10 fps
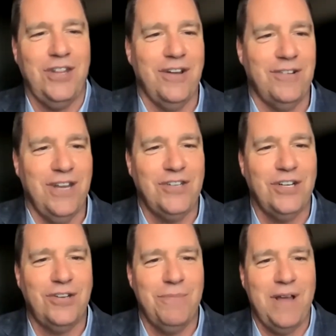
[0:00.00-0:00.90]
that you're
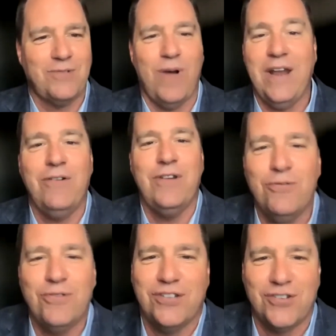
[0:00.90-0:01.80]
teaching too much, why don't
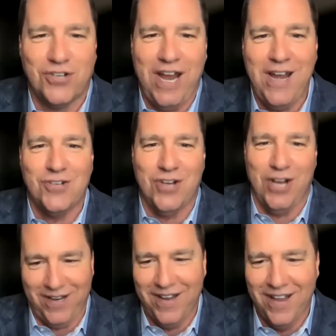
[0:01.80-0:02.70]
you just change it?